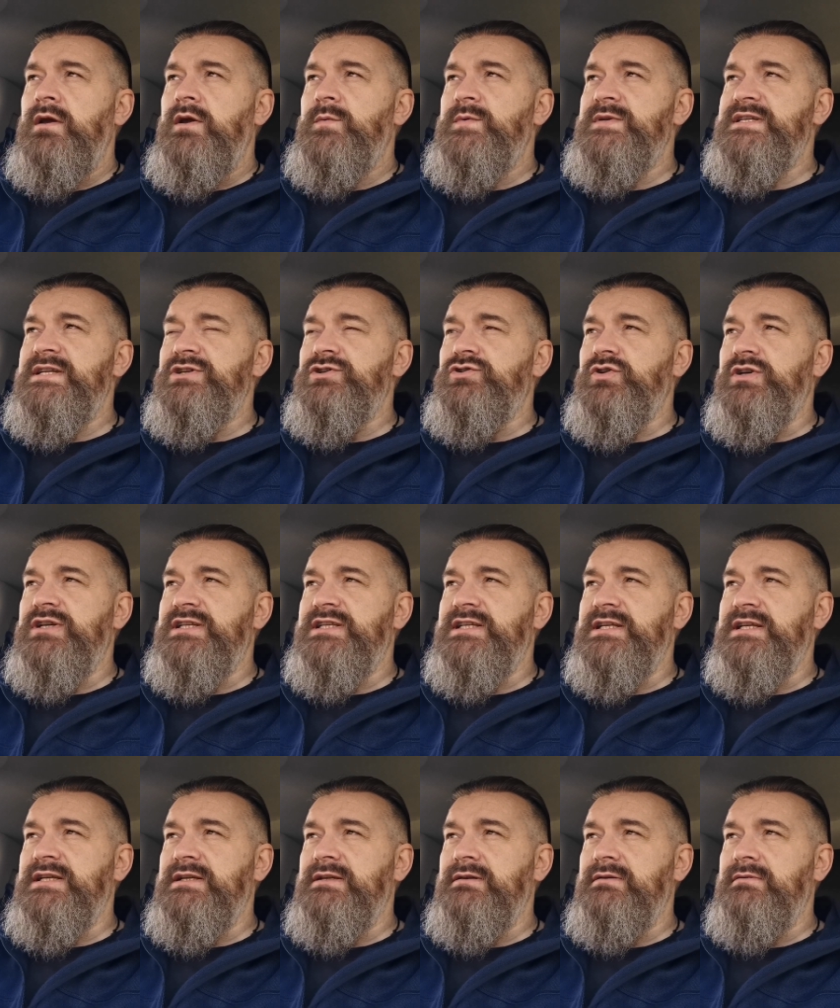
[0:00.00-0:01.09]
it was
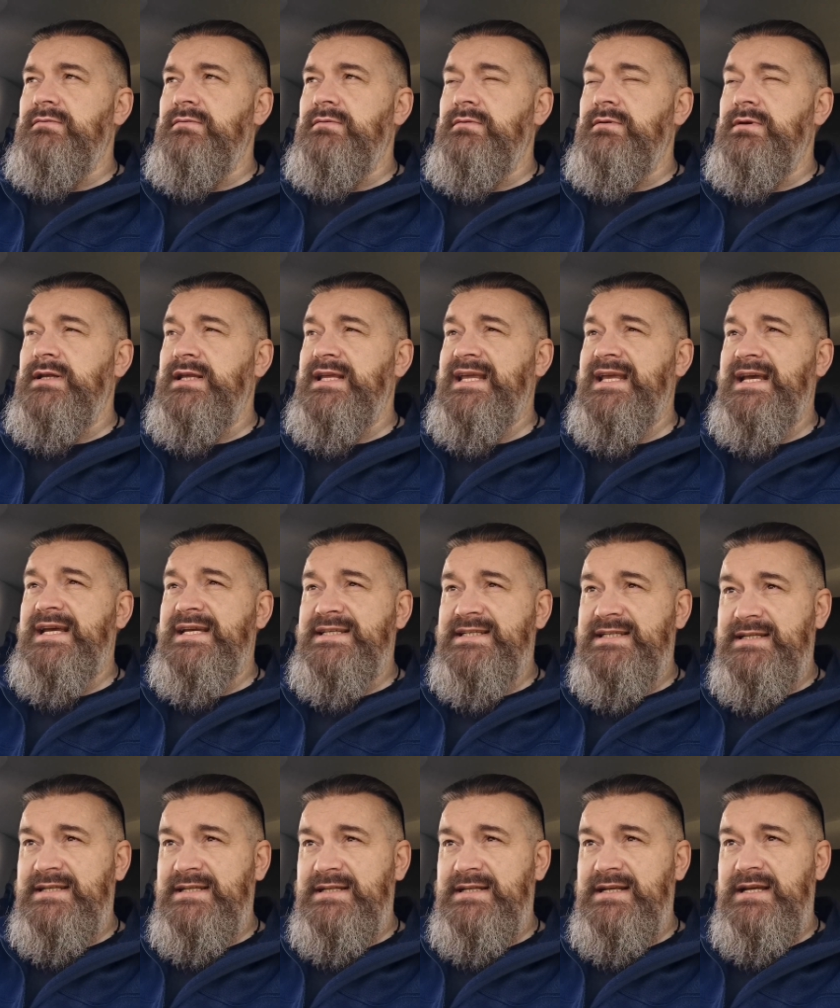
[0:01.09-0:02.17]
interesting
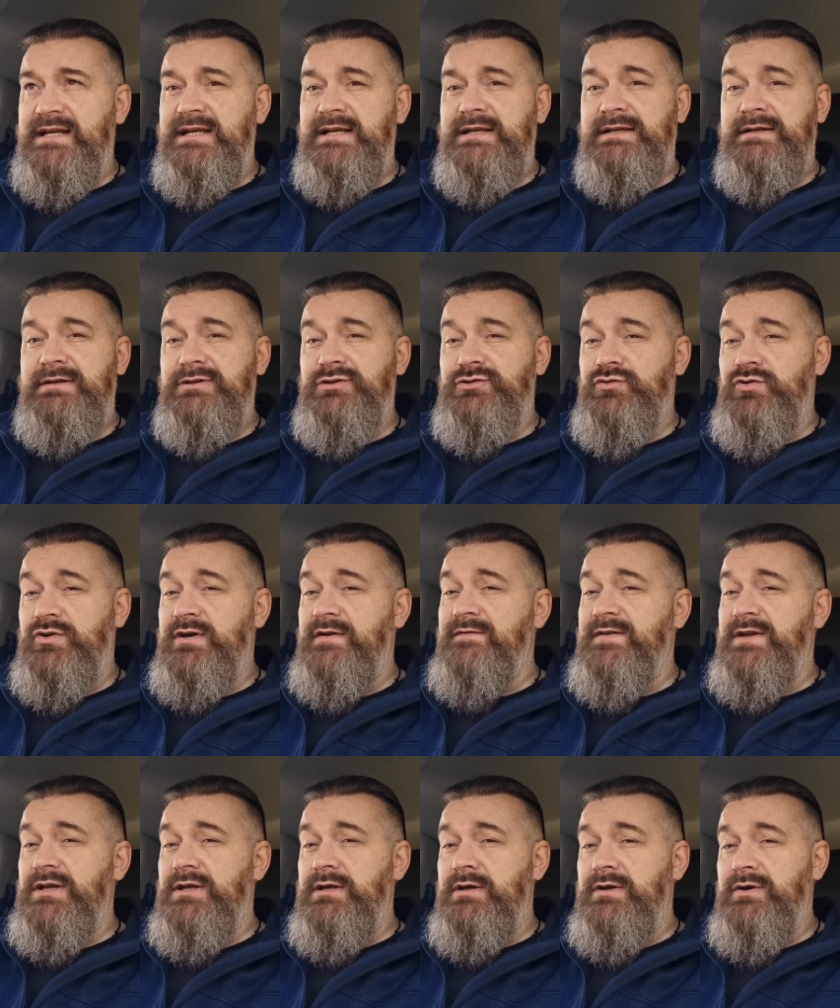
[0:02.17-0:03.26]
yesterday
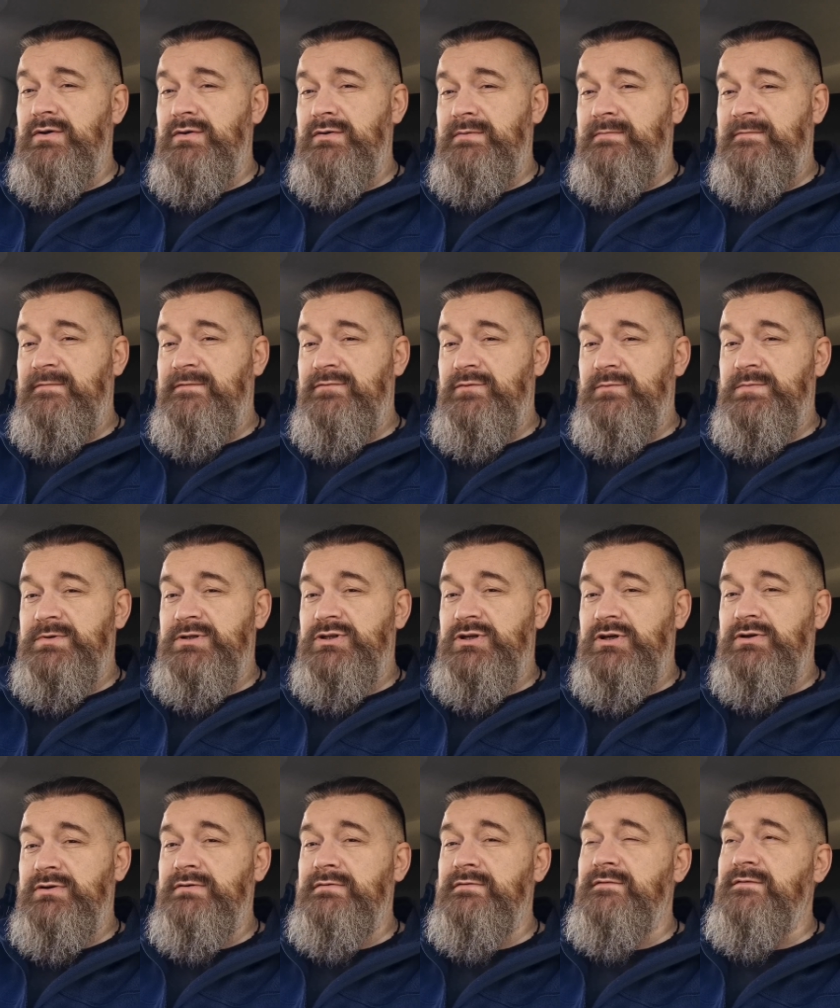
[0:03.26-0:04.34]
driving home from
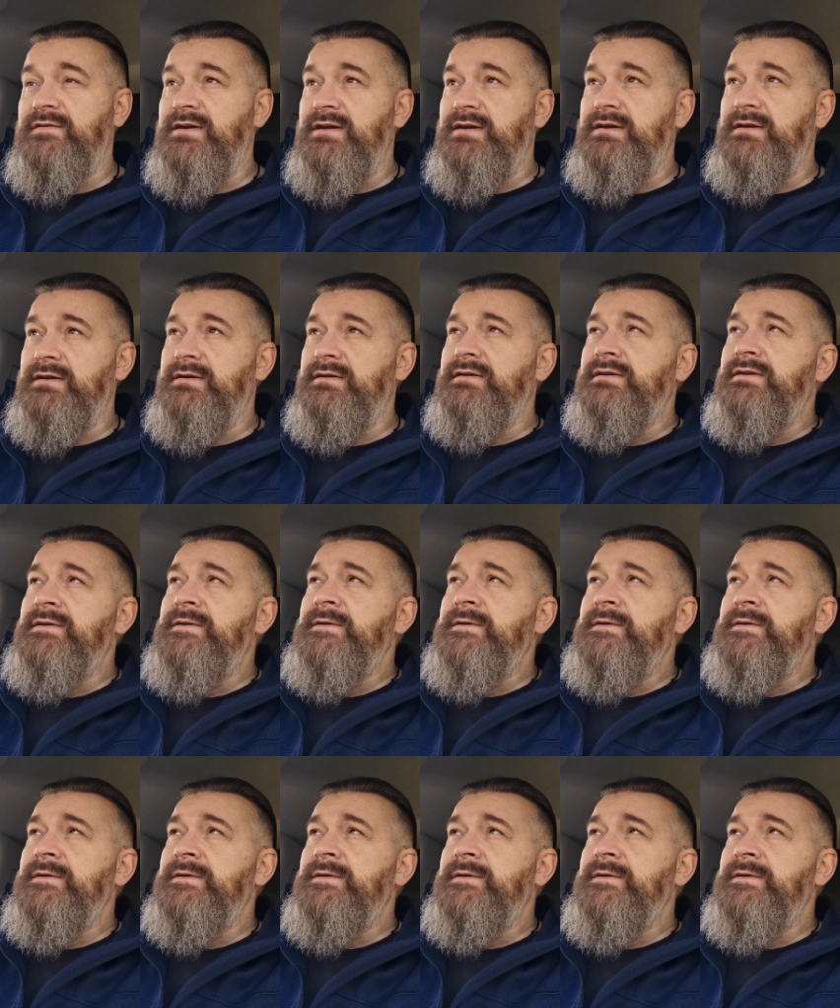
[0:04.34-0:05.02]
Dover.